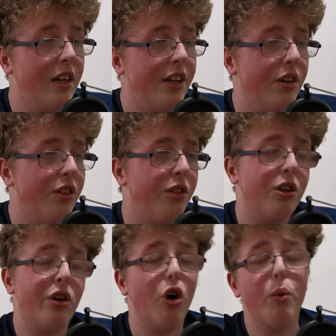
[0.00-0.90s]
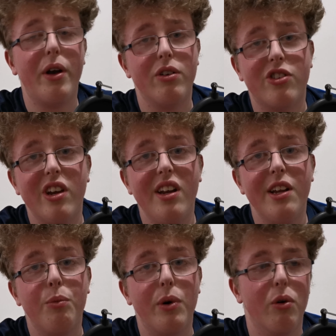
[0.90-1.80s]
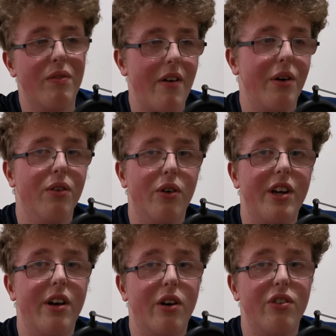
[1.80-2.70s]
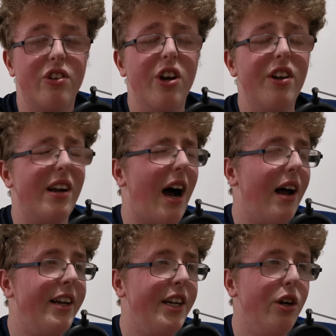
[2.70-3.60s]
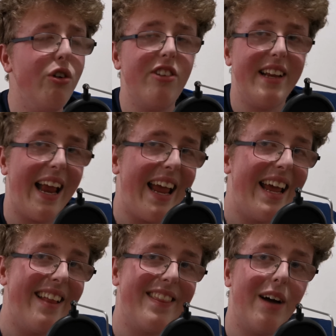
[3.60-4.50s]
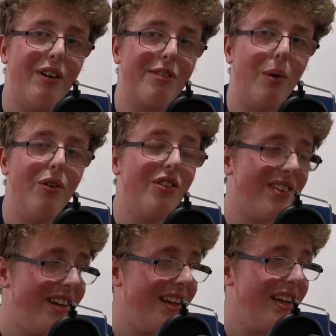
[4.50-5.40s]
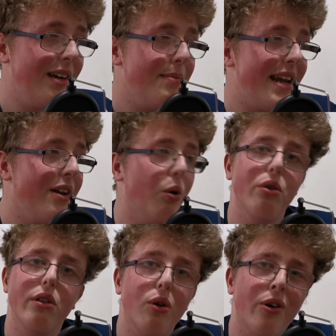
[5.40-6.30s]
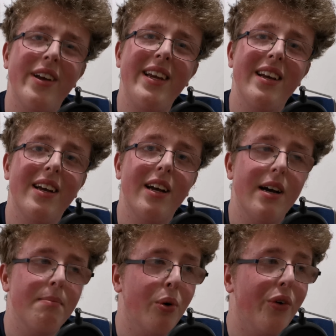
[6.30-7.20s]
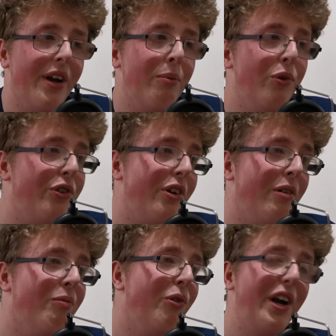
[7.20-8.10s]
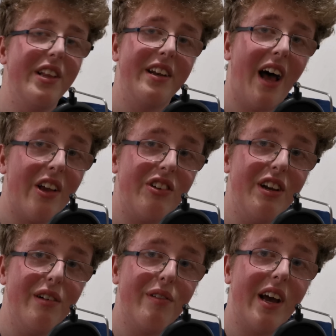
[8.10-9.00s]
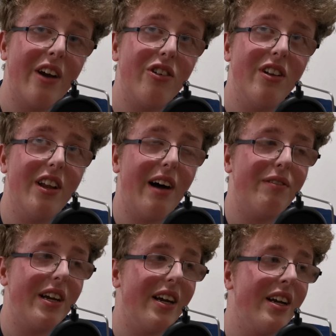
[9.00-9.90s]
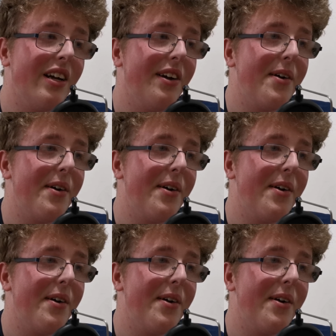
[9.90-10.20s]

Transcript: The goal we conceded, we were very unlucky to concede, and I usually hate that response, being unlucky, but it was a really nasty deflection that I think,